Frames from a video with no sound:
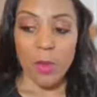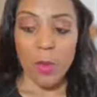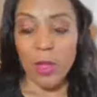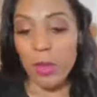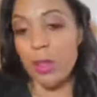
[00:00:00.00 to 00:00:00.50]

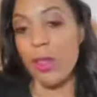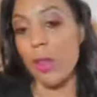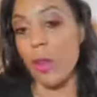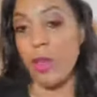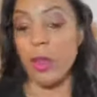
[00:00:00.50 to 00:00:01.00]
We're used
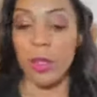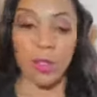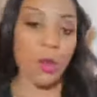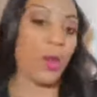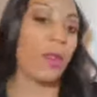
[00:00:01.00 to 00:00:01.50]
to we're used to
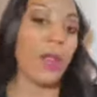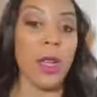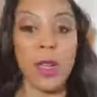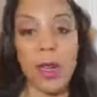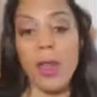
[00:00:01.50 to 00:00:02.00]
doing,
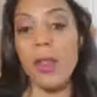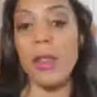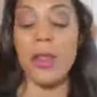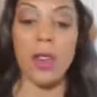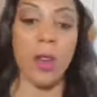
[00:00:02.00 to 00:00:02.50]
uh,
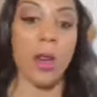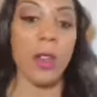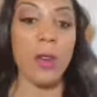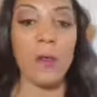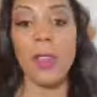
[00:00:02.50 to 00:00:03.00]
you know, a
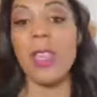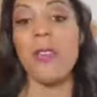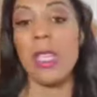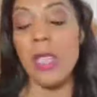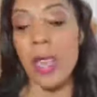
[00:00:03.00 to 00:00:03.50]
little
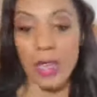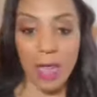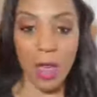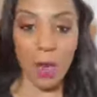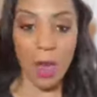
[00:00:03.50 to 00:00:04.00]
forgiveness like
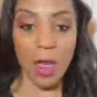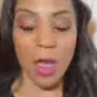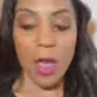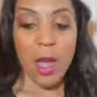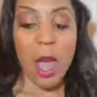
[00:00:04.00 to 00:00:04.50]
that, right?
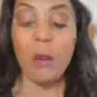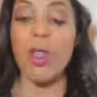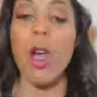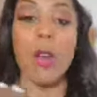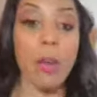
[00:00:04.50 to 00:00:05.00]
I'm
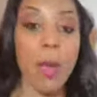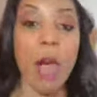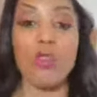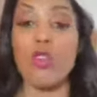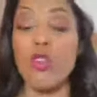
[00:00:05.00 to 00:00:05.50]
talking
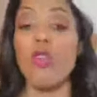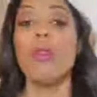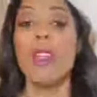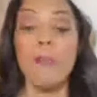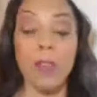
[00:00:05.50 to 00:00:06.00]
about
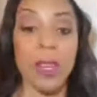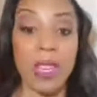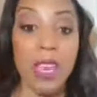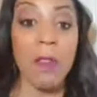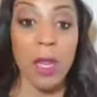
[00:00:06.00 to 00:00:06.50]
truly
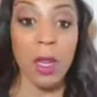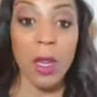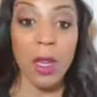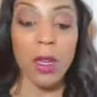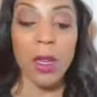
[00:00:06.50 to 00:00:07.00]
forgiving
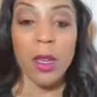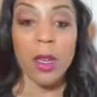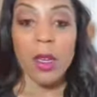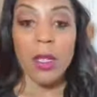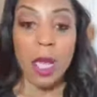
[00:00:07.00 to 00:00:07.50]

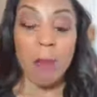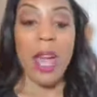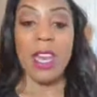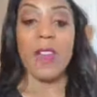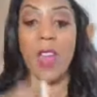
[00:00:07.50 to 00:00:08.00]

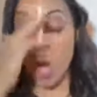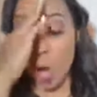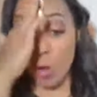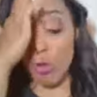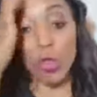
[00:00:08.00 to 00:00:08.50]
somebody that
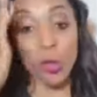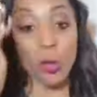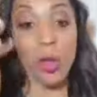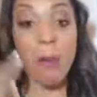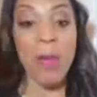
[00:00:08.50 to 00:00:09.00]
hurt
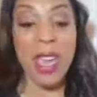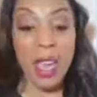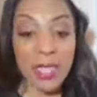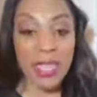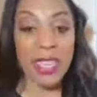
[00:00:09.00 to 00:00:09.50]
you, may
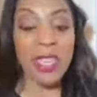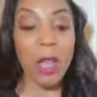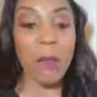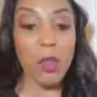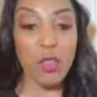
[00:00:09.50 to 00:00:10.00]
have said
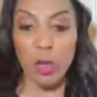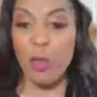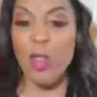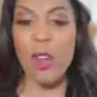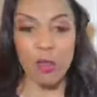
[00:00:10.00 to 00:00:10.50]
something to
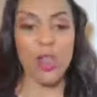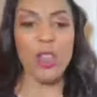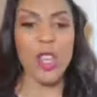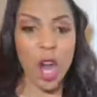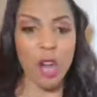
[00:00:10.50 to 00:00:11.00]
you that
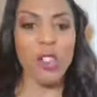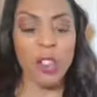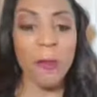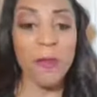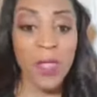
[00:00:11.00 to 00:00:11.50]
really hurt
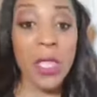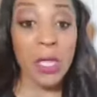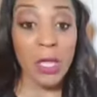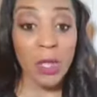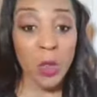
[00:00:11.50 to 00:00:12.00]
your
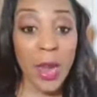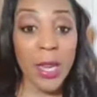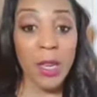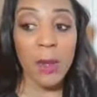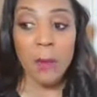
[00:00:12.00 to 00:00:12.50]
feelings, right?